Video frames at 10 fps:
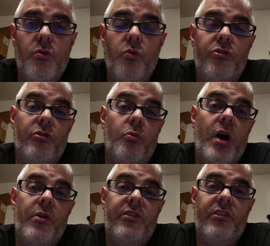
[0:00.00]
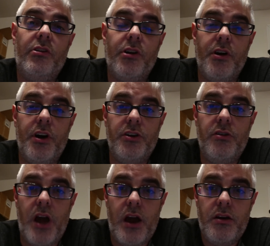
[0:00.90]
so why would a seller agree to do
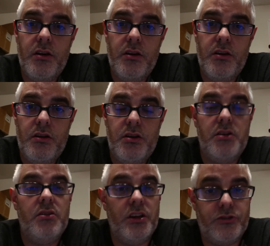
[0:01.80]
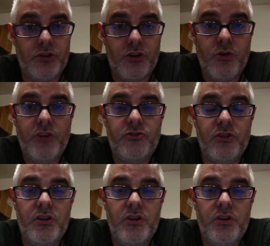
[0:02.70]
that? That's a good question.